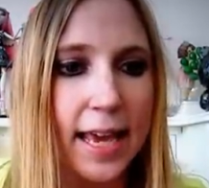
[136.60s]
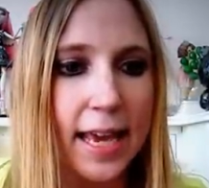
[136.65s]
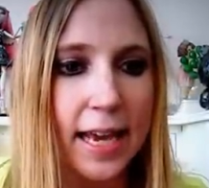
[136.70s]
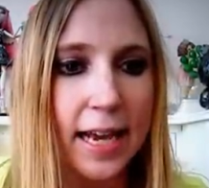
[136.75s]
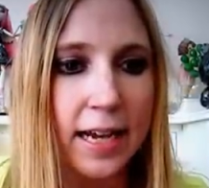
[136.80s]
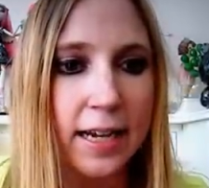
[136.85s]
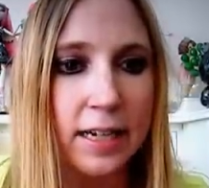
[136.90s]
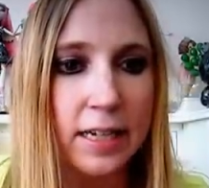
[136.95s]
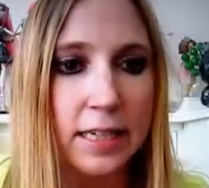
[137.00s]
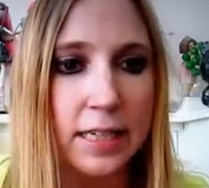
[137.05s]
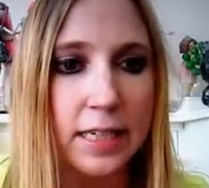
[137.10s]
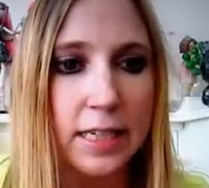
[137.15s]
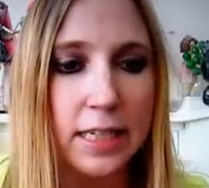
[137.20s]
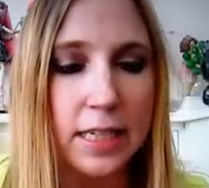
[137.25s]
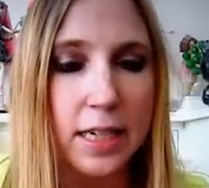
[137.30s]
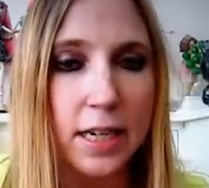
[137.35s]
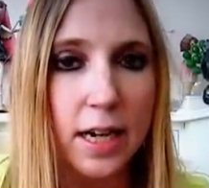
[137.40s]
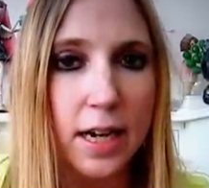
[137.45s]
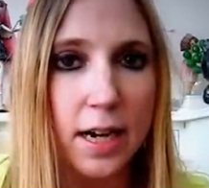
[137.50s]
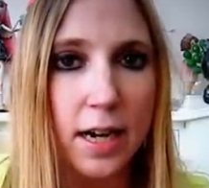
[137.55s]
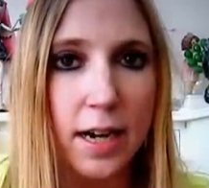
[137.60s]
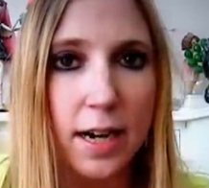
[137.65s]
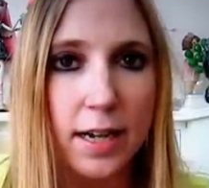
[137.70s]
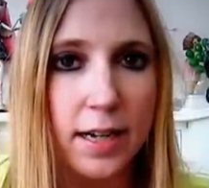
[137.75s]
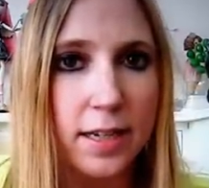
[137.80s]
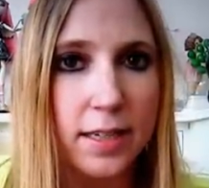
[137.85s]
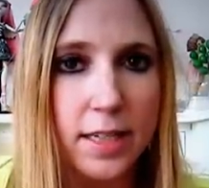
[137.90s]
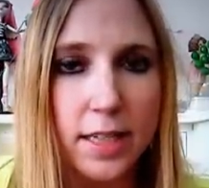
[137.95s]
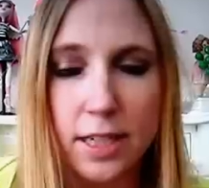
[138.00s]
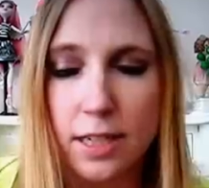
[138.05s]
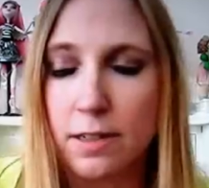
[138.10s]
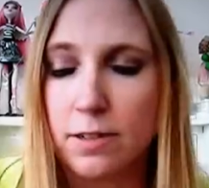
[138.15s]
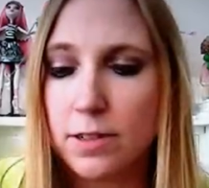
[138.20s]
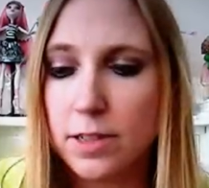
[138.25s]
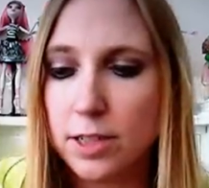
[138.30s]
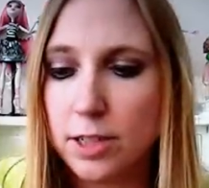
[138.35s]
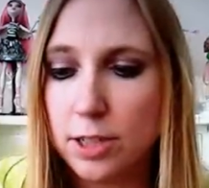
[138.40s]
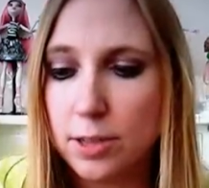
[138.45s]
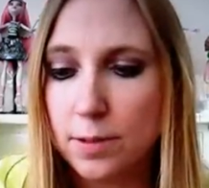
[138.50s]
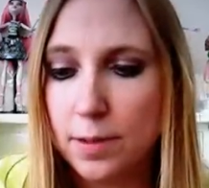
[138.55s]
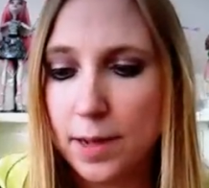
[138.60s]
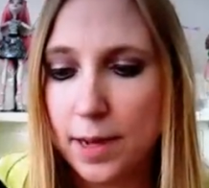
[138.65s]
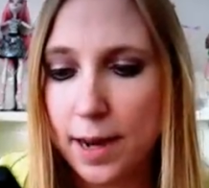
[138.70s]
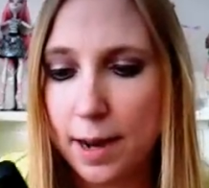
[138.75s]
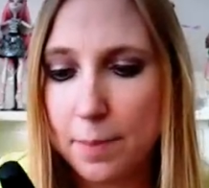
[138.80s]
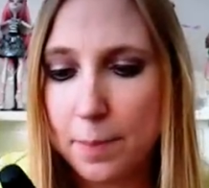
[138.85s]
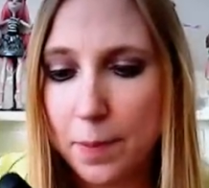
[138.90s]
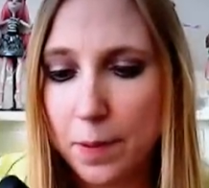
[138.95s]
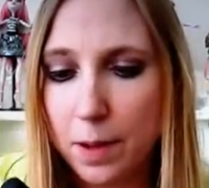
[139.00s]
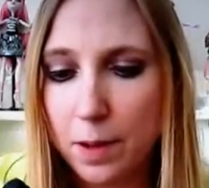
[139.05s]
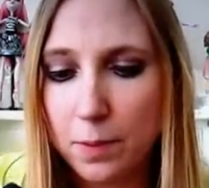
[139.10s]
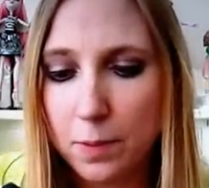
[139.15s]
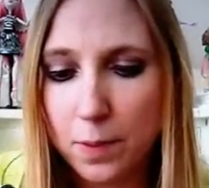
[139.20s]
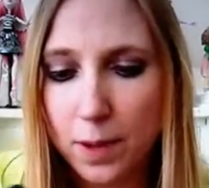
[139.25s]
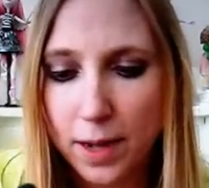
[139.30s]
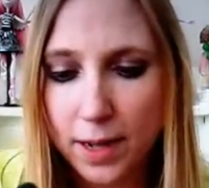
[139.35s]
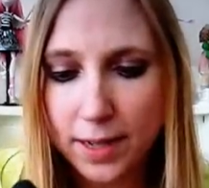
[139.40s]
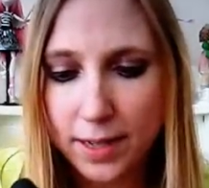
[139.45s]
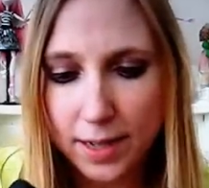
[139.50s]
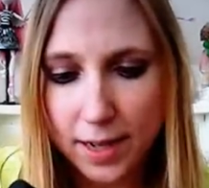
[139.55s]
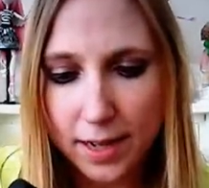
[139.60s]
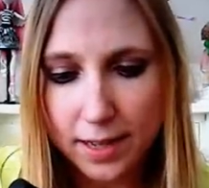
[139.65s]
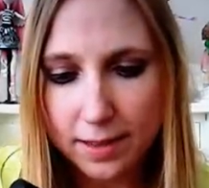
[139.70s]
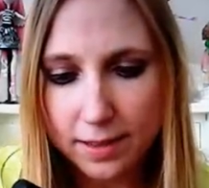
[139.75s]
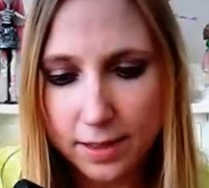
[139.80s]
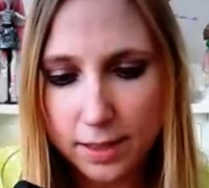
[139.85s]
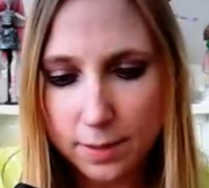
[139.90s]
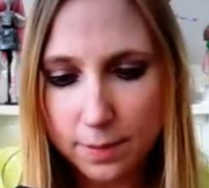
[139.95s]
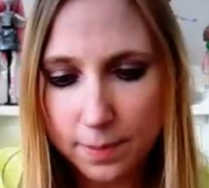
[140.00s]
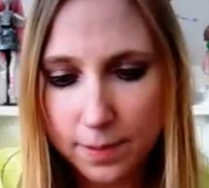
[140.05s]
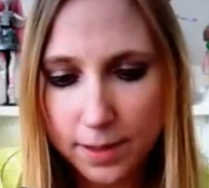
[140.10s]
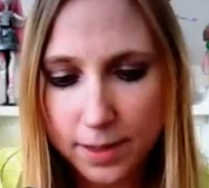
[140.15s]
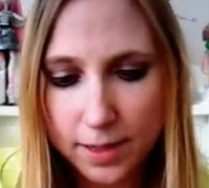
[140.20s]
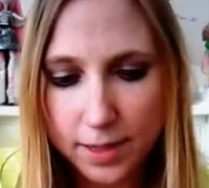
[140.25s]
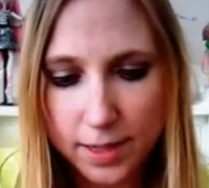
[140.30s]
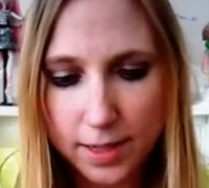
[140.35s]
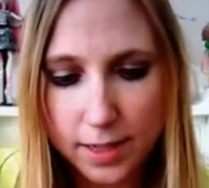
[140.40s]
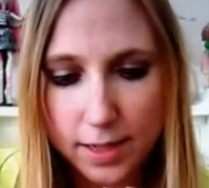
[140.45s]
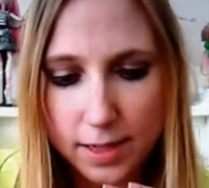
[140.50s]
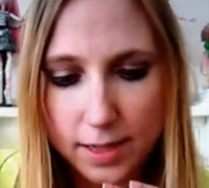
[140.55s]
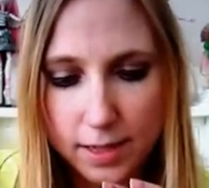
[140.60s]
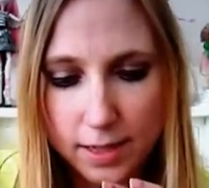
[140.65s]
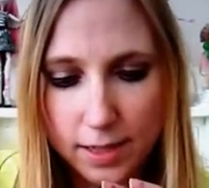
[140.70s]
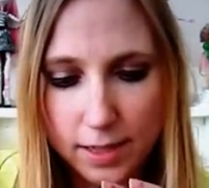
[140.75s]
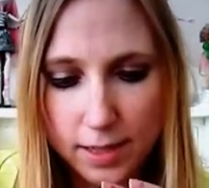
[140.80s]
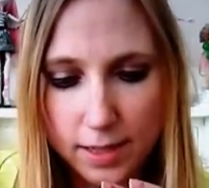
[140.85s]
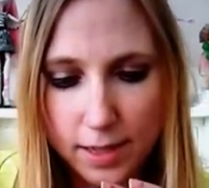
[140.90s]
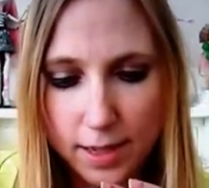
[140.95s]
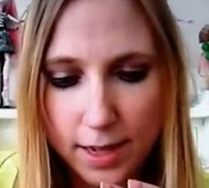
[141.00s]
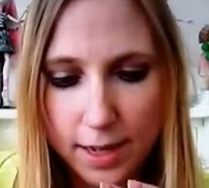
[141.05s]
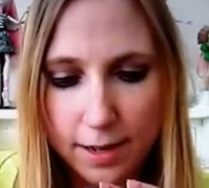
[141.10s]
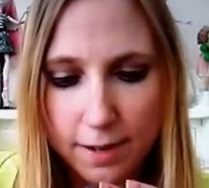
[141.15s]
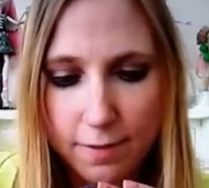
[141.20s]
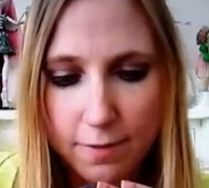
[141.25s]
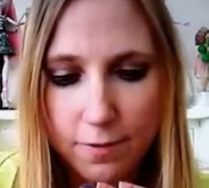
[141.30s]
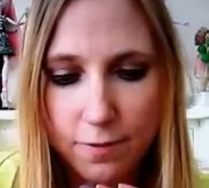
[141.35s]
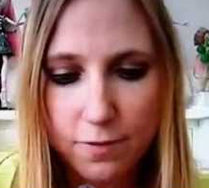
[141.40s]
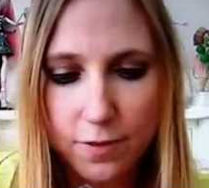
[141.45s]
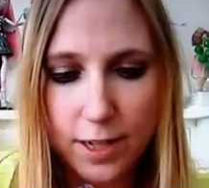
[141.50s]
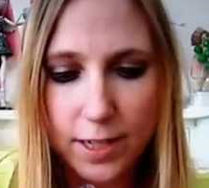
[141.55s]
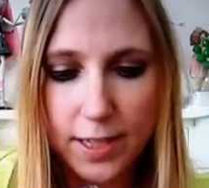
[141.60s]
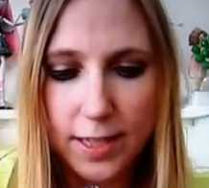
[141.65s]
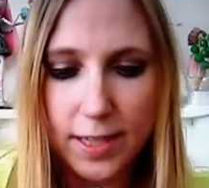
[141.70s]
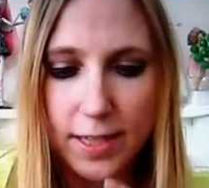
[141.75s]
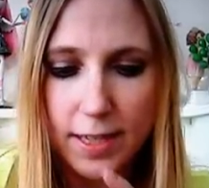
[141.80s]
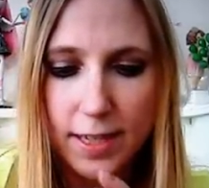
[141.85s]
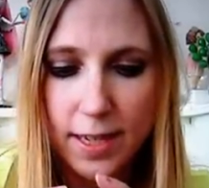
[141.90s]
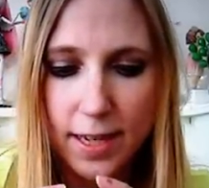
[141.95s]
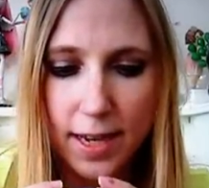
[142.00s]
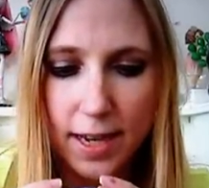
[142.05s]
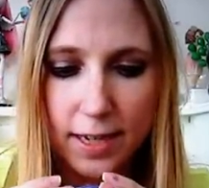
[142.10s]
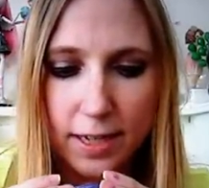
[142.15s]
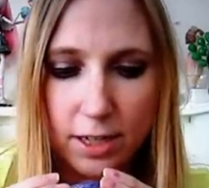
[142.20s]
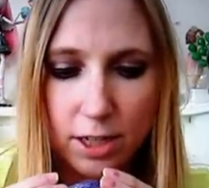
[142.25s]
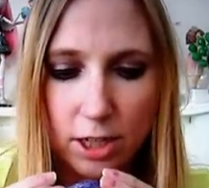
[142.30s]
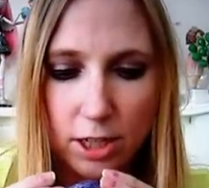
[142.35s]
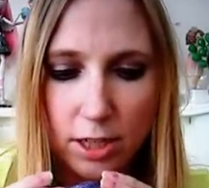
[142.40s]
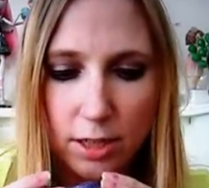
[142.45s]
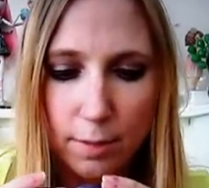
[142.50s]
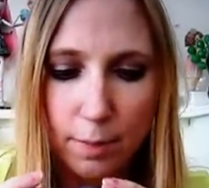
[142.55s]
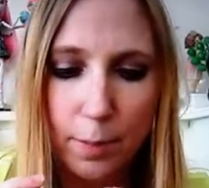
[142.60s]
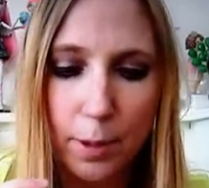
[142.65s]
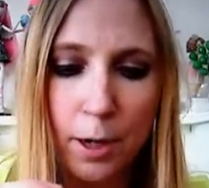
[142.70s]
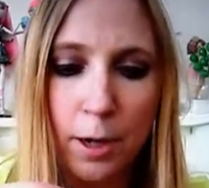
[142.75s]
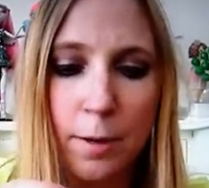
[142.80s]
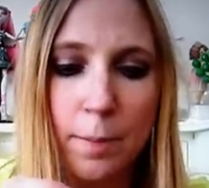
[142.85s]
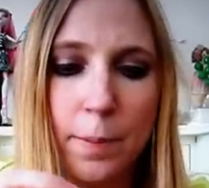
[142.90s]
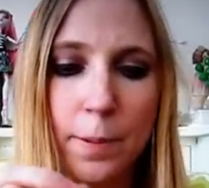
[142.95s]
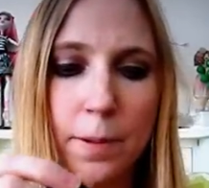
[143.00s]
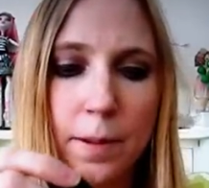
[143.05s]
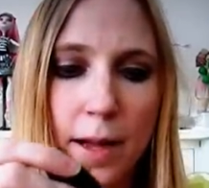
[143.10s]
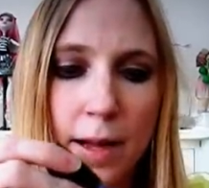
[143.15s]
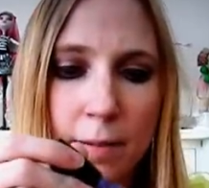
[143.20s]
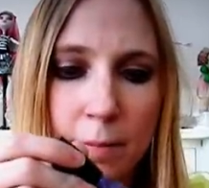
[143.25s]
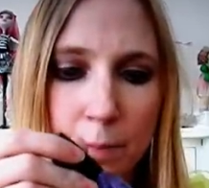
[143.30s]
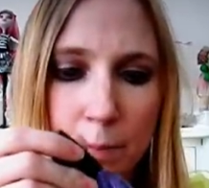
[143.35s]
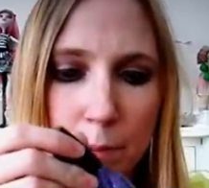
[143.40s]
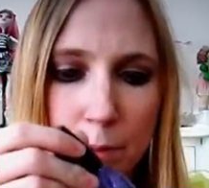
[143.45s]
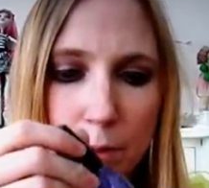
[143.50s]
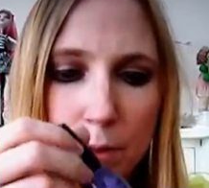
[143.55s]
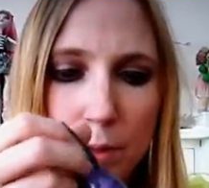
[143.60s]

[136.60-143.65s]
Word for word: and I got suckered into it and I bought one and this one is in Frenzy and it's just a purple and